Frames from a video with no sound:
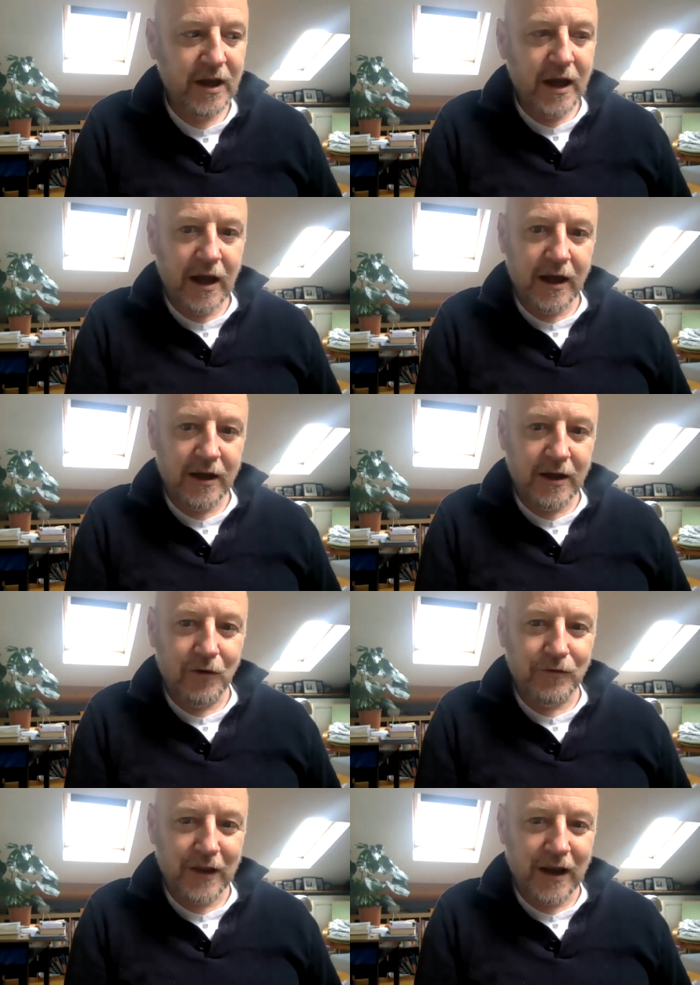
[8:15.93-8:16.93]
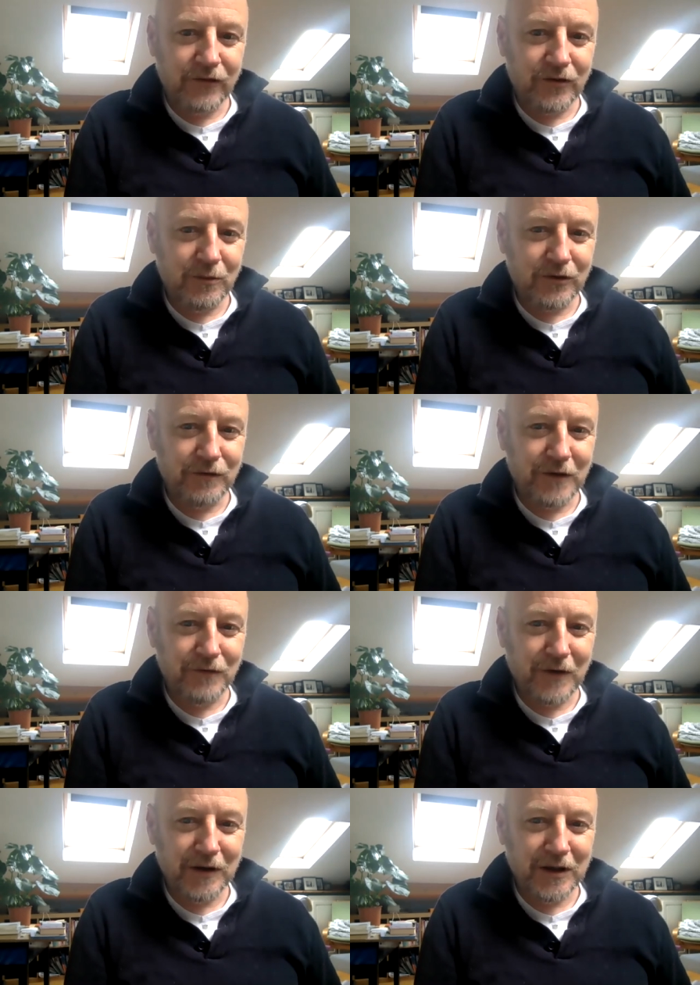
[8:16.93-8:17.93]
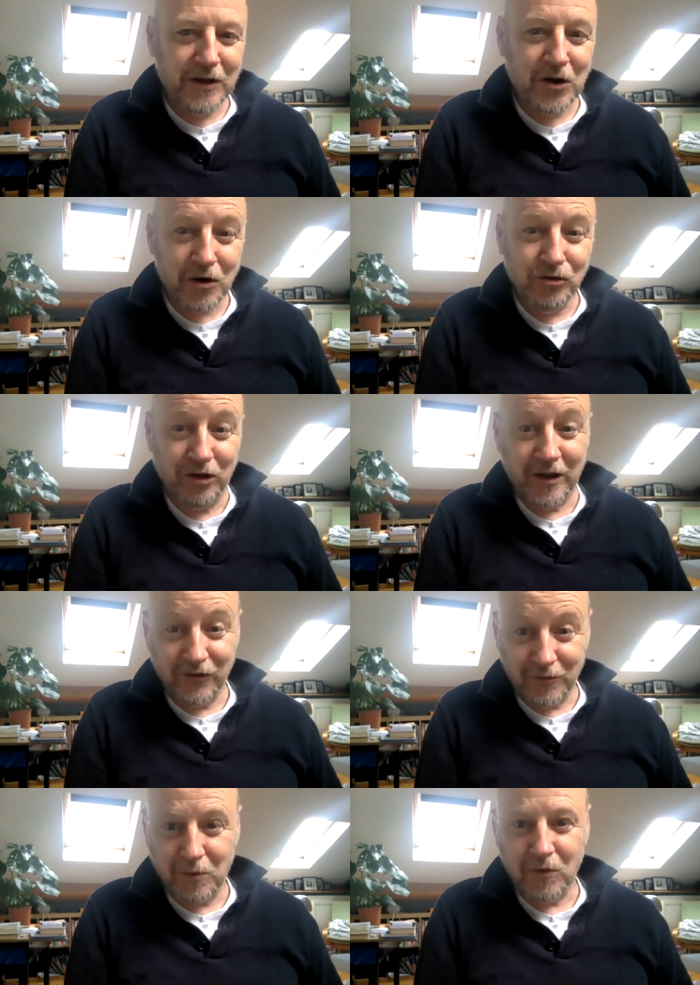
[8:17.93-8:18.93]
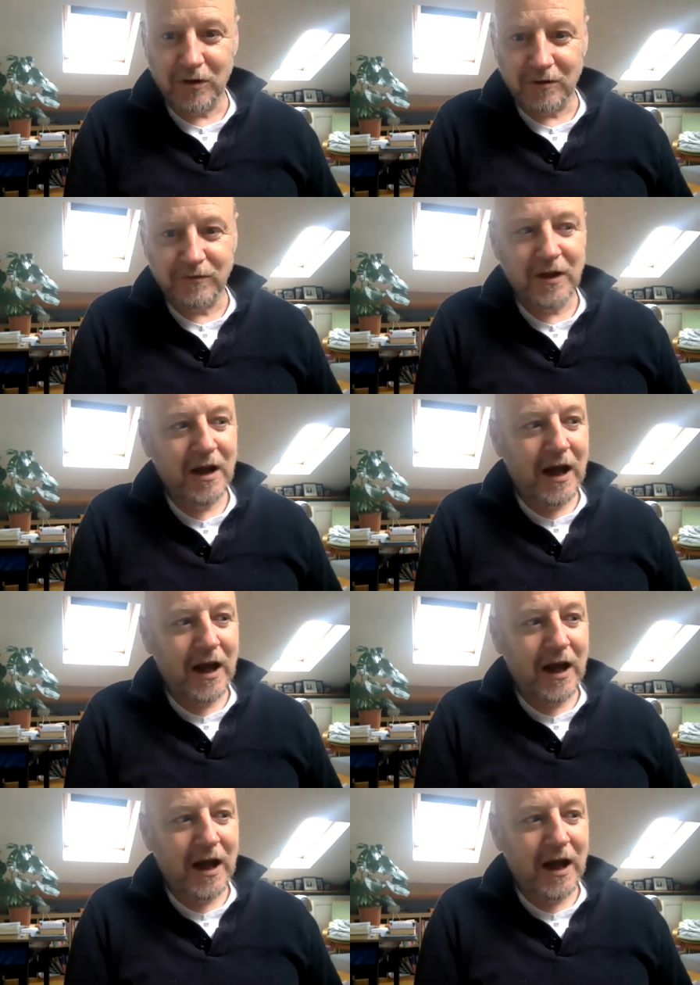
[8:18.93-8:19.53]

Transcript: uh, over the last year, which I found very encouraging and supportive.